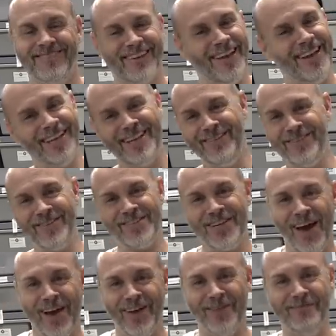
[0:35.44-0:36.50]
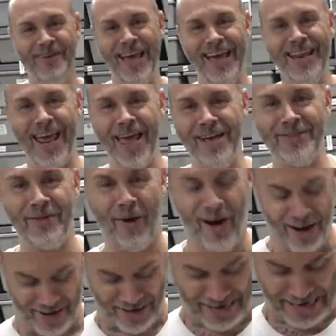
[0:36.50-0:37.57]
Gotta give the shout out, man.
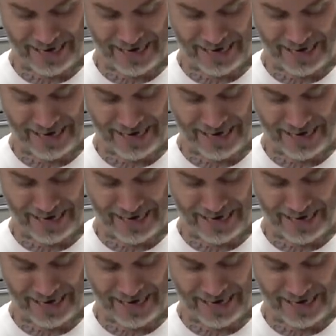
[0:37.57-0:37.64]
Antoine.